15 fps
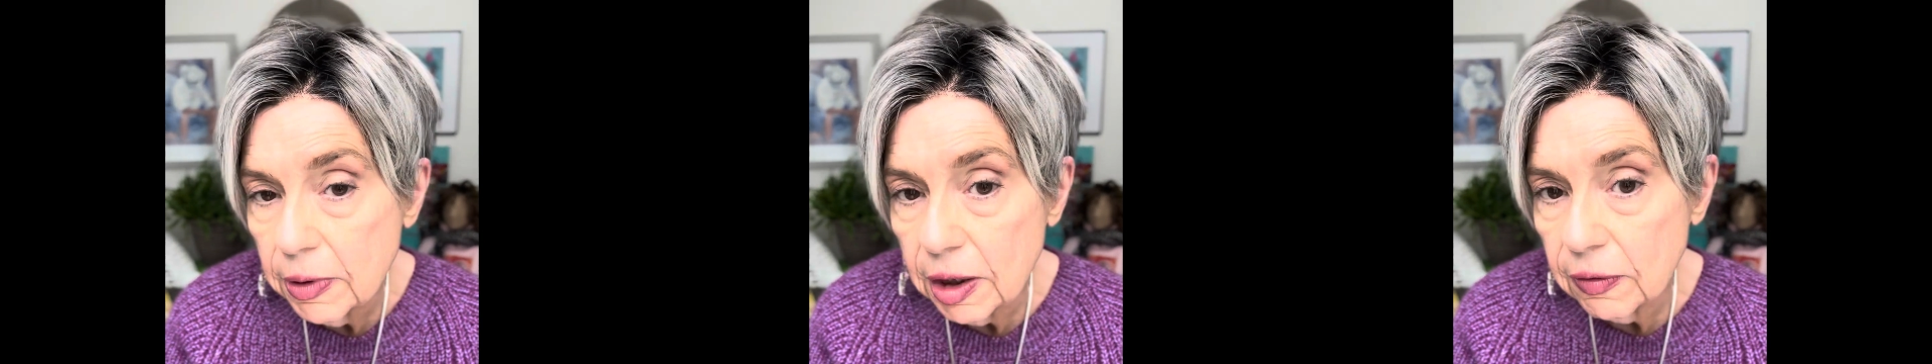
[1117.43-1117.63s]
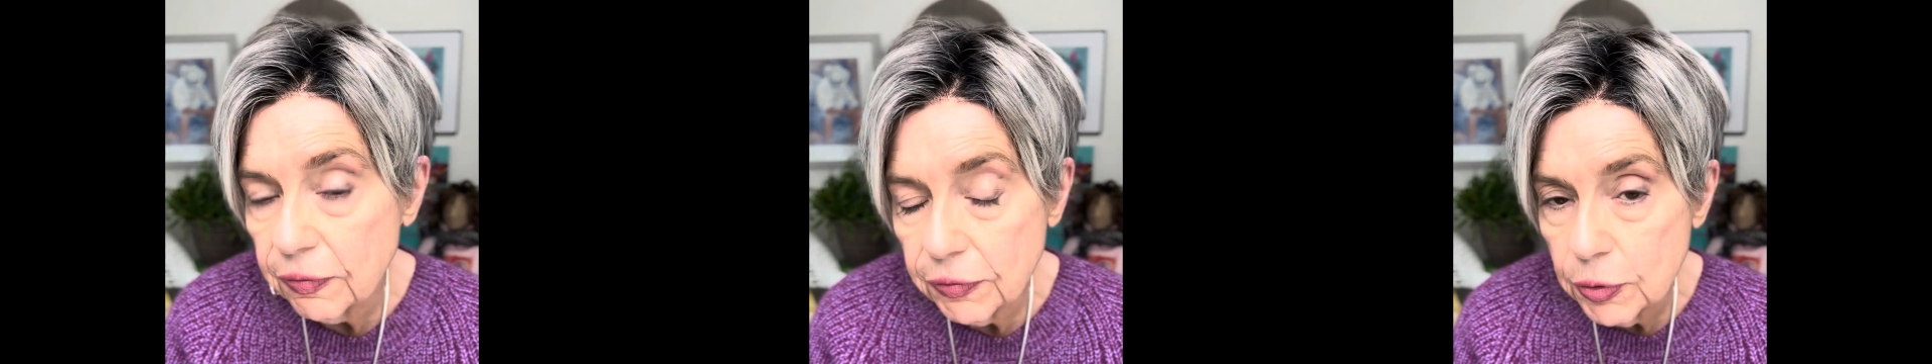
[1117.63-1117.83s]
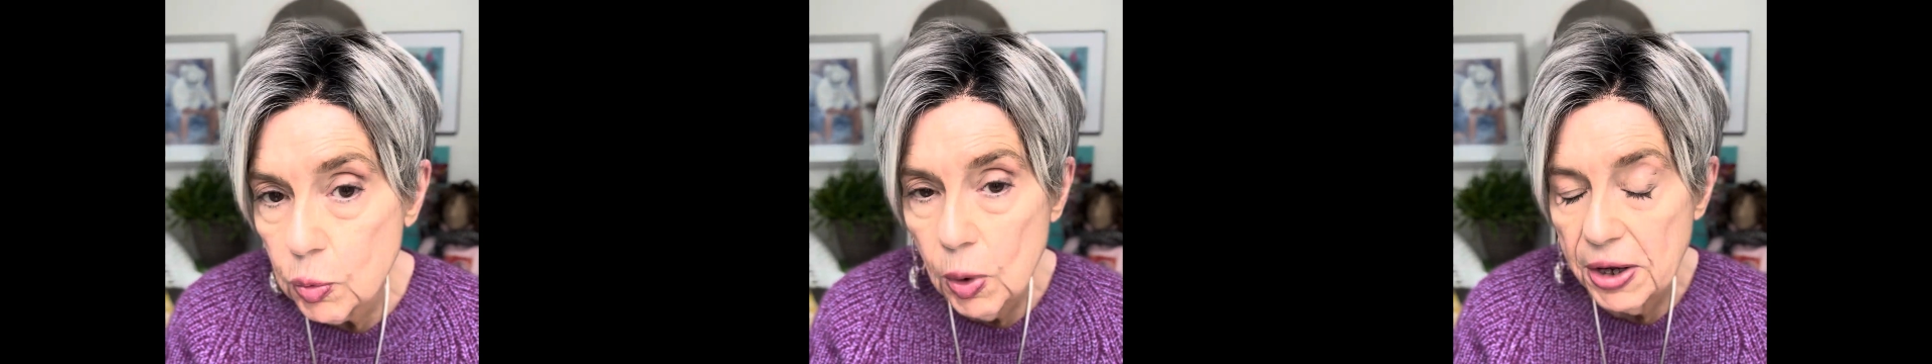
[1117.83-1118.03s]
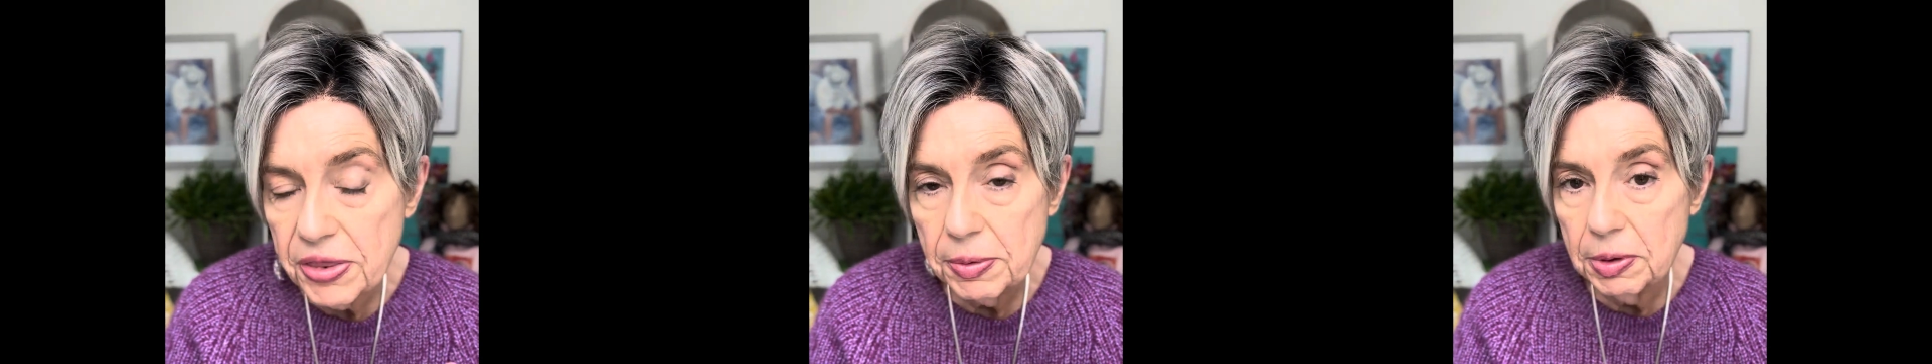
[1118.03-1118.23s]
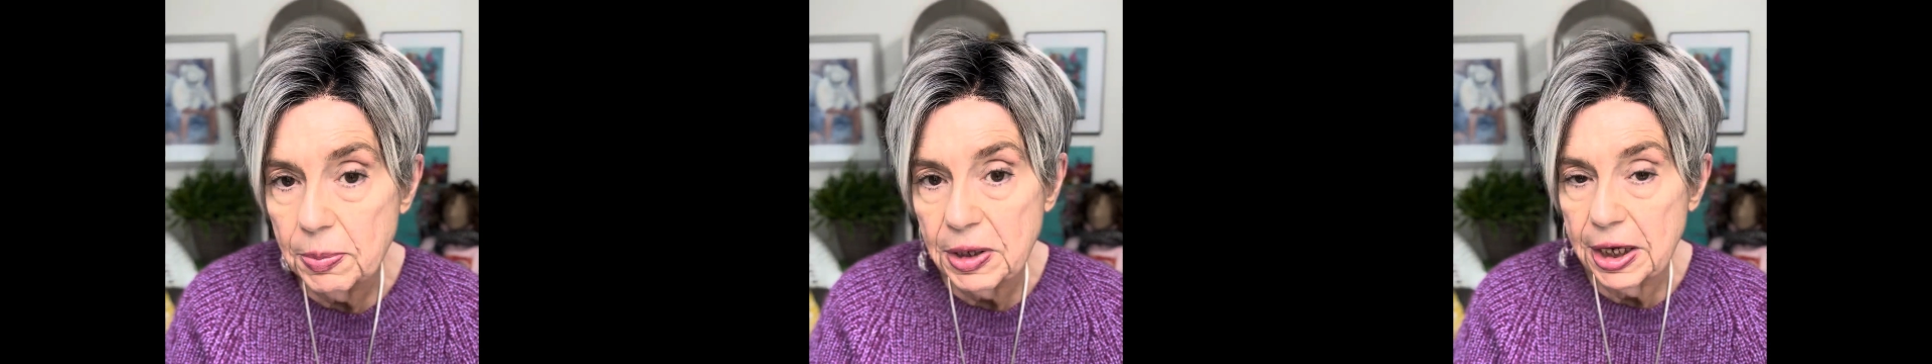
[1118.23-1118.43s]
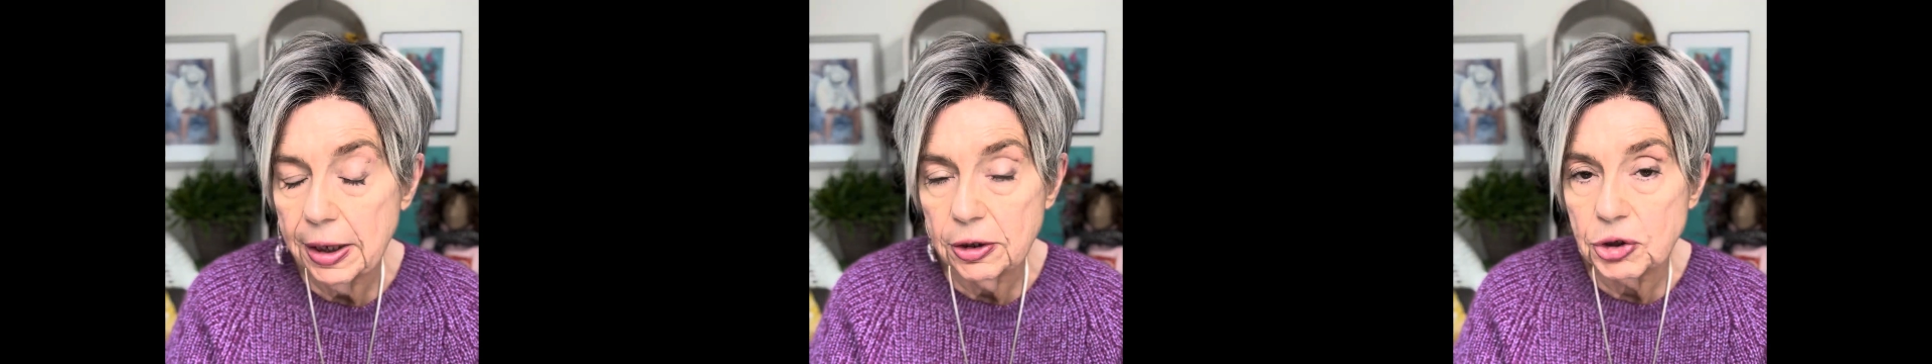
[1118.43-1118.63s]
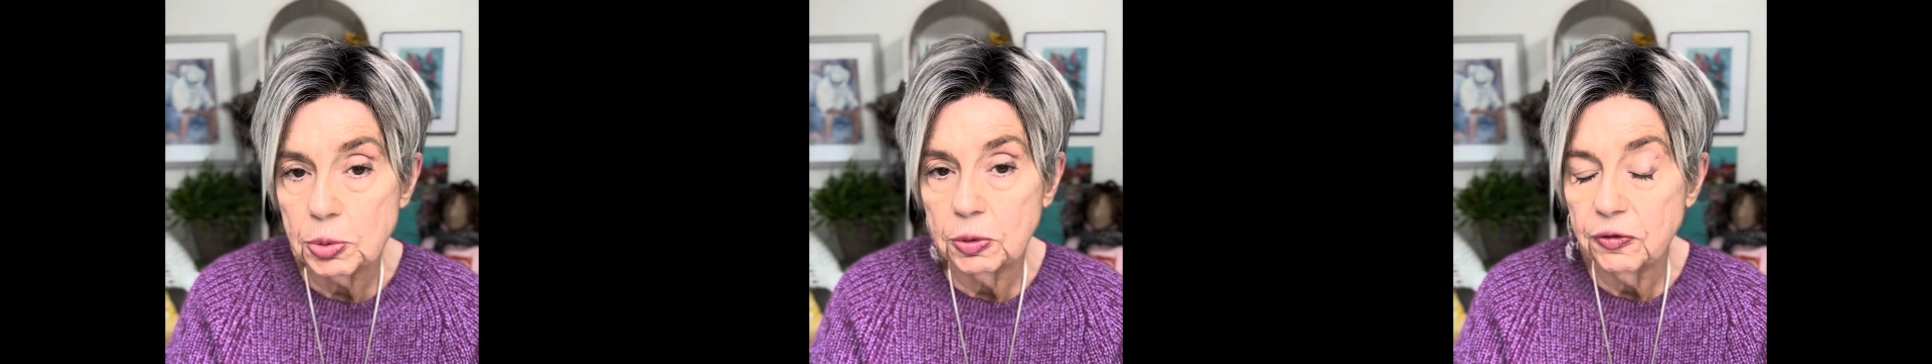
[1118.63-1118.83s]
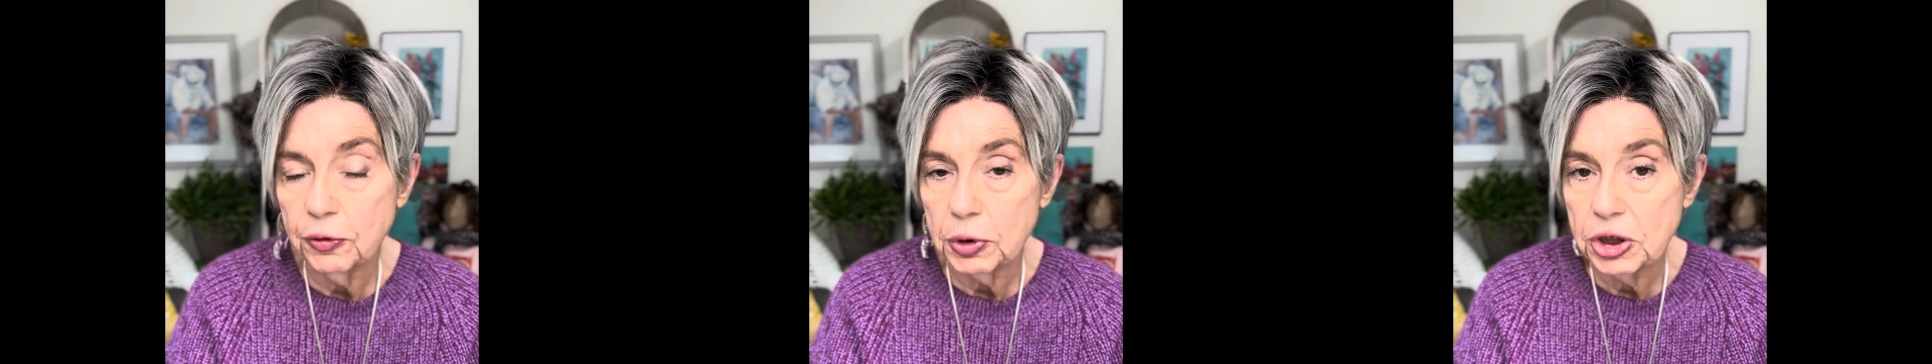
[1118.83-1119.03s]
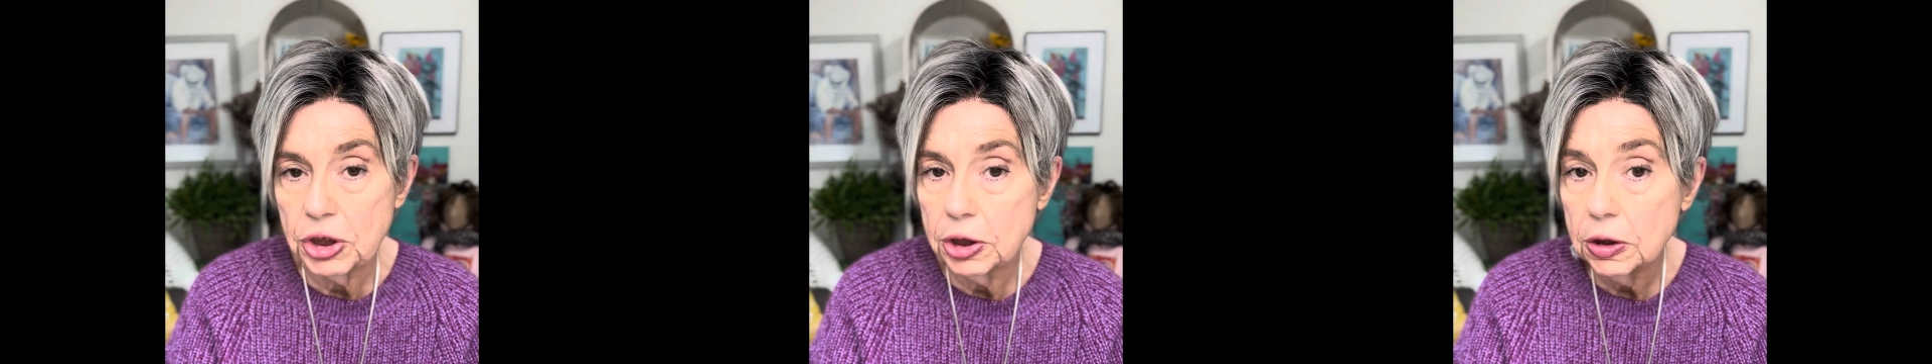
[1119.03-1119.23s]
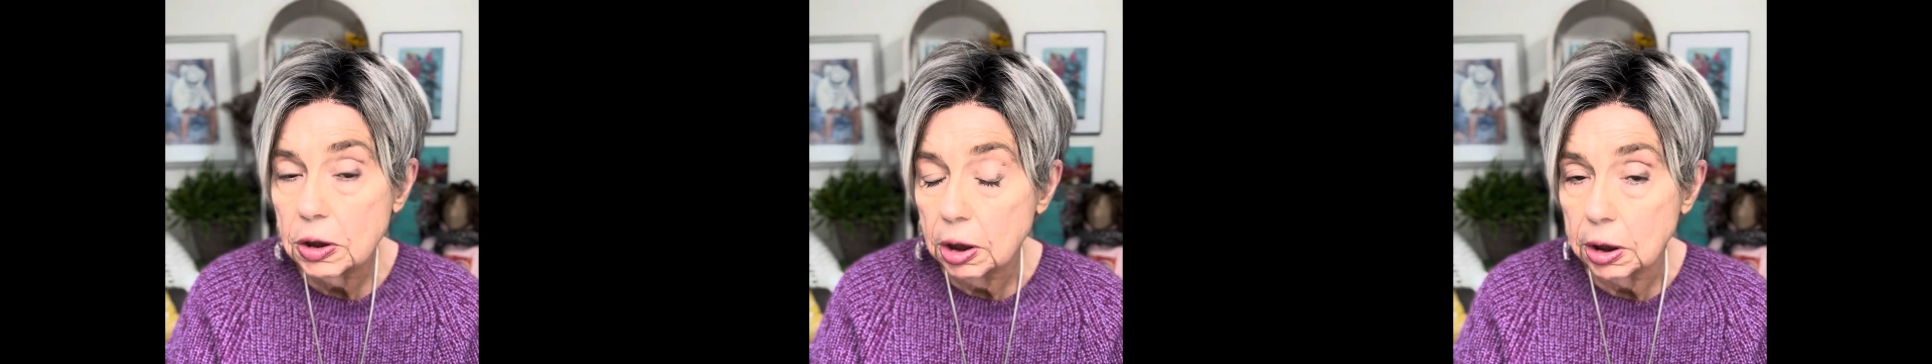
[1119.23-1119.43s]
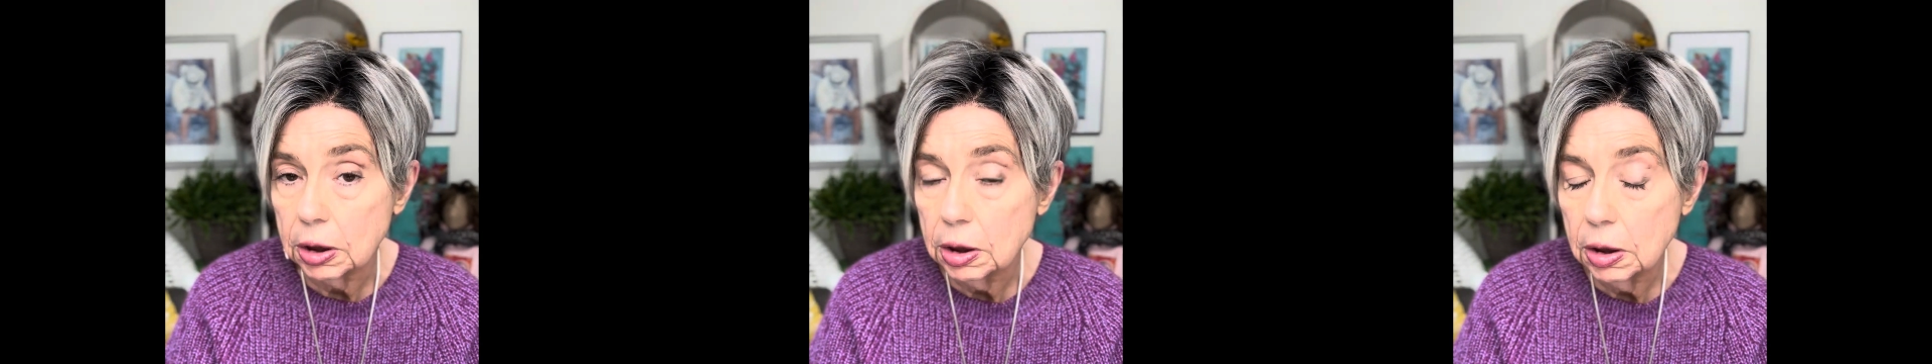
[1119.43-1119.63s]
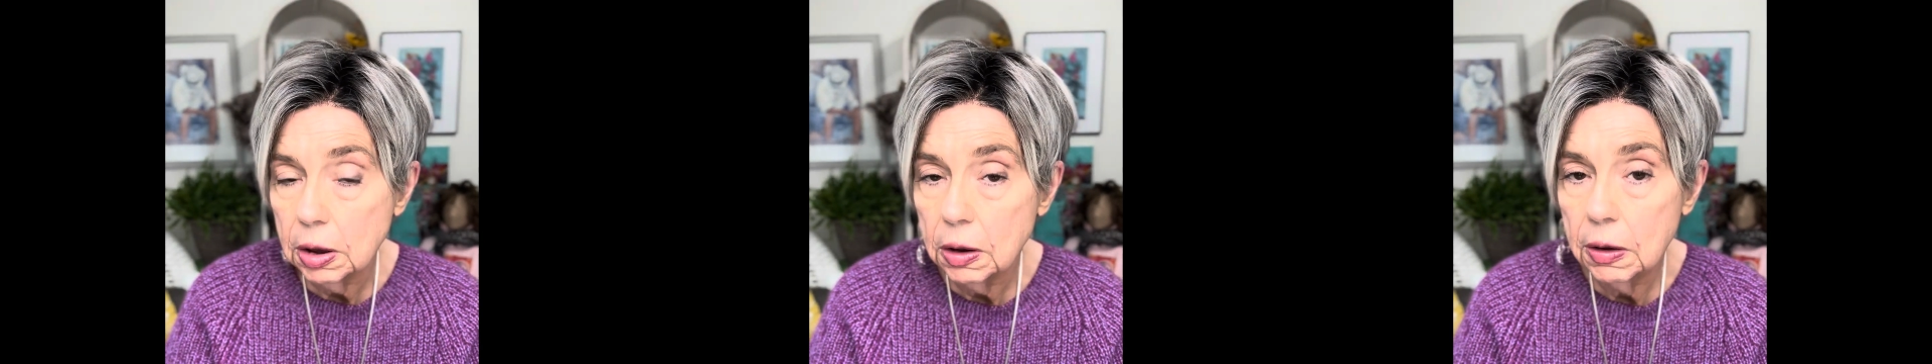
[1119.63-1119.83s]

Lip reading: if you want them to be eligible for return,